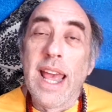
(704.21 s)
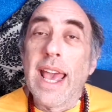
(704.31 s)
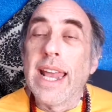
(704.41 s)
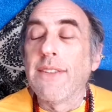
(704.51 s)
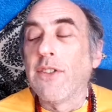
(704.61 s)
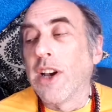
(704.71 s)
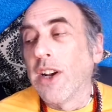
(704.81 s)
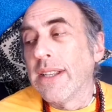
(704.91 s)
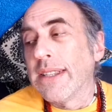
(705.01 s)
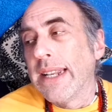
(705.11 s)
and if you go
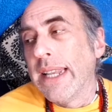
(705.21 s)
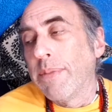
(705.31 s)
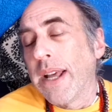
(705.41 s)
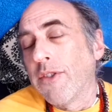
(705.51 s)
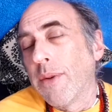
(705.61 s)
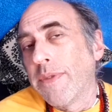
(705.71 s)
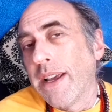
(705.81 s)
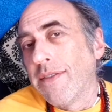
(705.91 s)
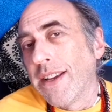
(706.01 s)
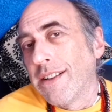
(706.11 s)
to sleep like Rip
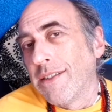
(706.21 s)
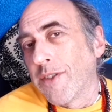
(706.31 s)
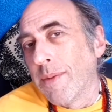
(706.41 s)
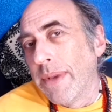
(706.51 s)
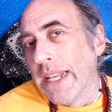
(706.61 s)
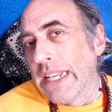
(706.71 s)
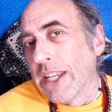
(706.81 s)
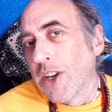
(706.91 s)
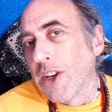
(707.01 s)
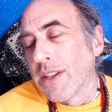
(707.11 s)
Van Winkle for 1,000,000
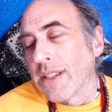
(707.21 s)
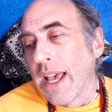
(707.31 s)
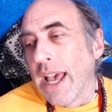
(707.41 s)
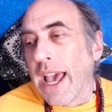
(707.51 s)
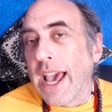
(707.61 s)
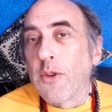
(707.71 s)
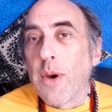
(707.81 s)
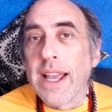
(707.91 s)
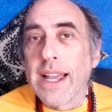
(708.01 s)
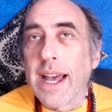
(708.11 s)
years and
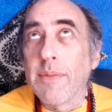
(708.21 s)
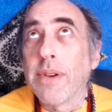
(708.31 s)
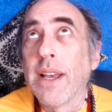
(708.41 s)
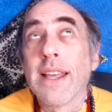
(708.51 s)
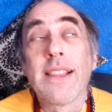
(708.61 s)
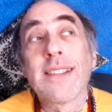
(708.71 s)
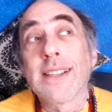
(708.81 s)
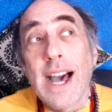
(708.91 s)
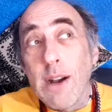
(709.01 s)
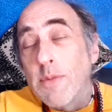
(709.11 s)
wake up, the
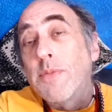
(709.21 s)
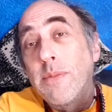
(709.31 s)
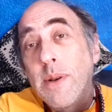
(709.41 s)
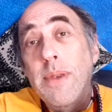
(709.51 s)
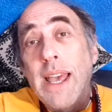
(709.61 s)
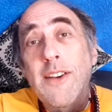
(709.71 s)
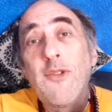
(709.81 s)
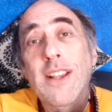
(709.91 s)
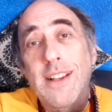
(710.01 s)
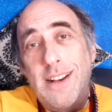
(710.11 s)
sky will probably be
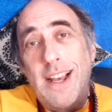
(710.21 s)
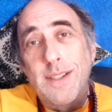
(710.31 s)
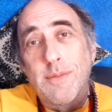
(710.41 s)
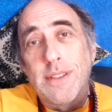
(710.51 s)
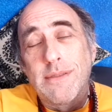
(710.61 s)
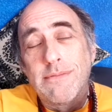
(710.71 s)
unrecognizable